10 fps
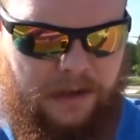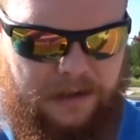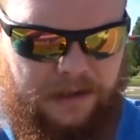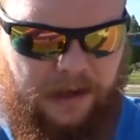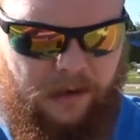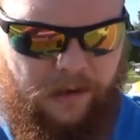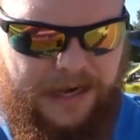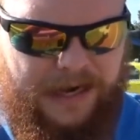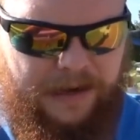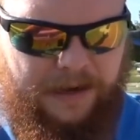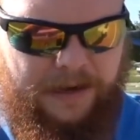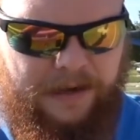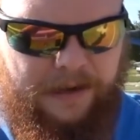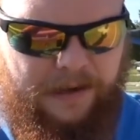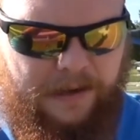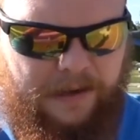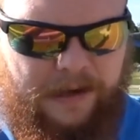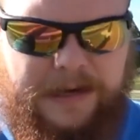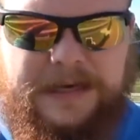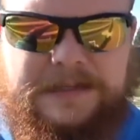So
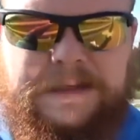I guess